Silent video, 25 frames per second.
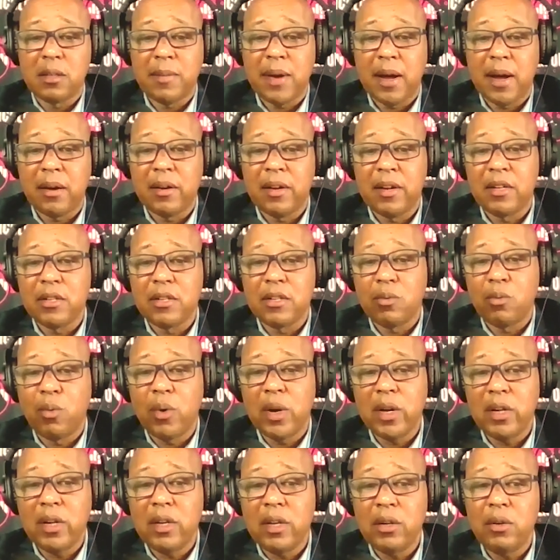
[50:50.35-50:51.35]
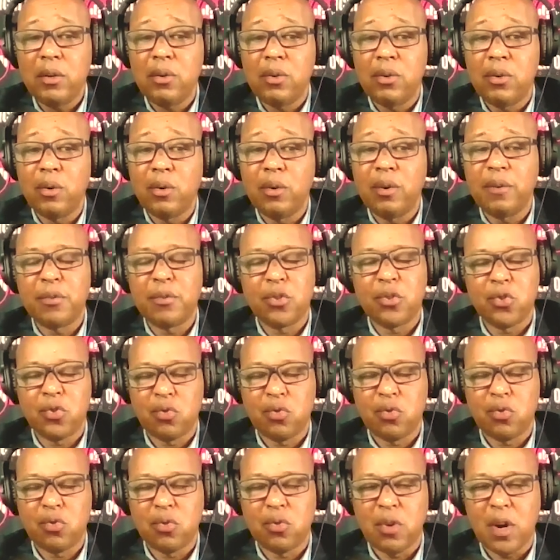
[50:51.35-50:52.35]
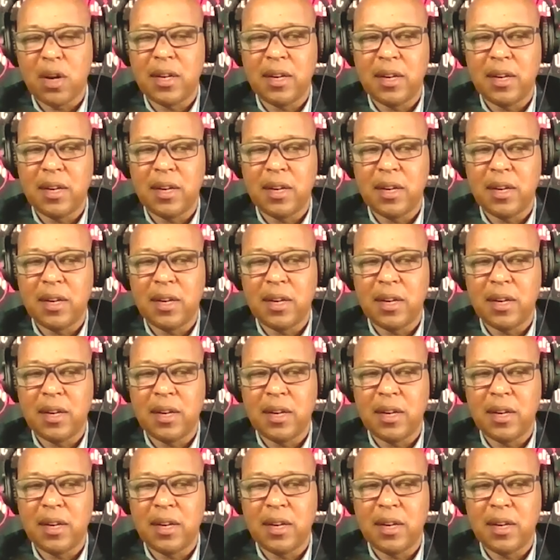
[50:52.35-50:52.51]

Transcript: is what can you do if you're struggling,